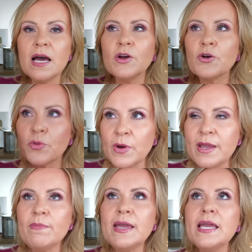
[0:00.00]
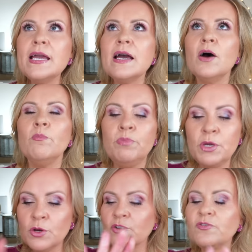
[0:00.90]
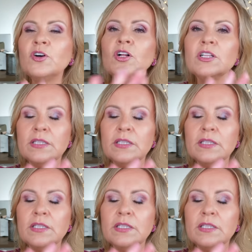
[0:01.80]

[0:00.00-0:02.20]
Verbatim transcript: creamy, beautiful,